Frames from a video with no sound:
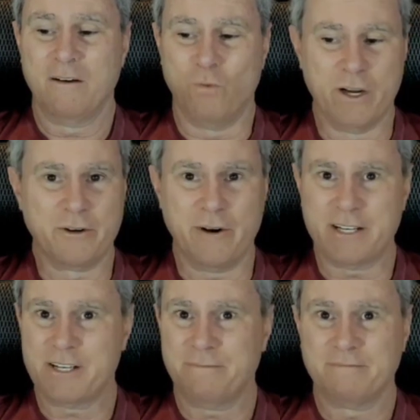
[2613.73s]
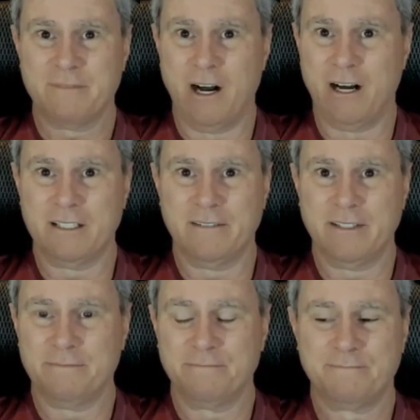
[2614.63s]
One direction, all of
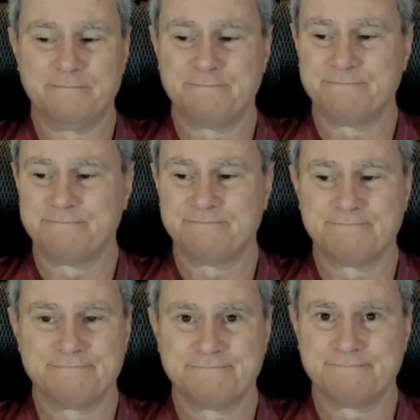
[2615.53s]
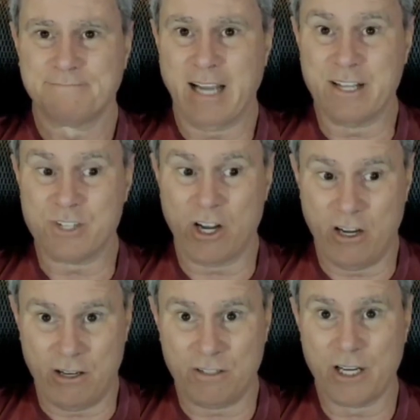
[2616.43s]
it. It's
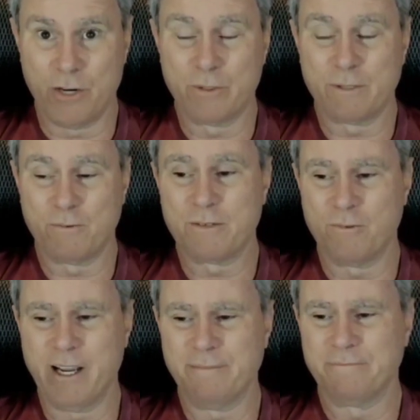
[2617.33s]
all going one way.